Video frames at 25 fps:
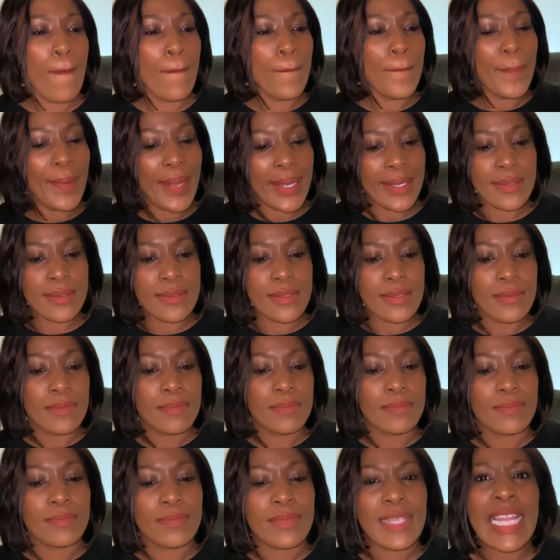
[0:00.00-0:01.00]
But
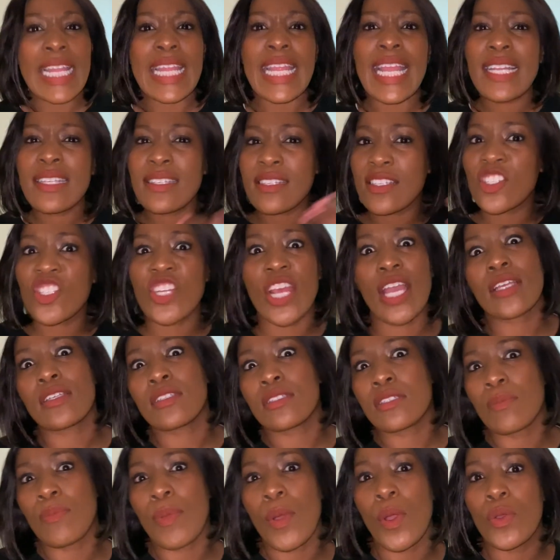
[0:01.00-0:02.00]
let's
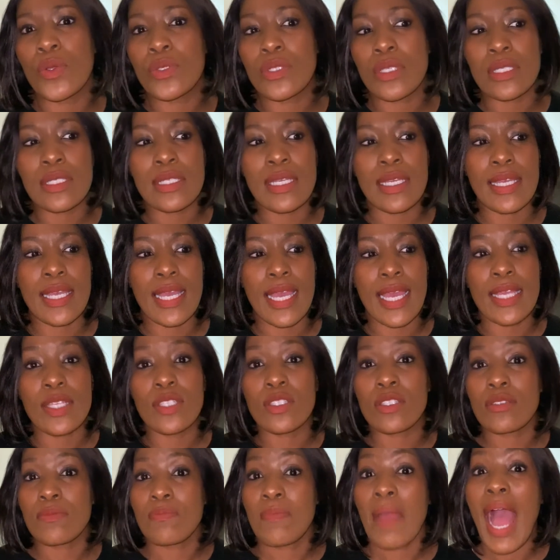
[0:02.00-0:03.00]
juxtapose it
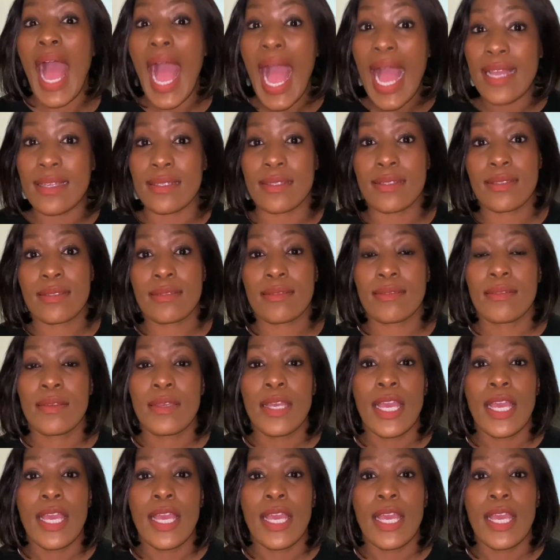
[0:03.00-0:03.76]
against us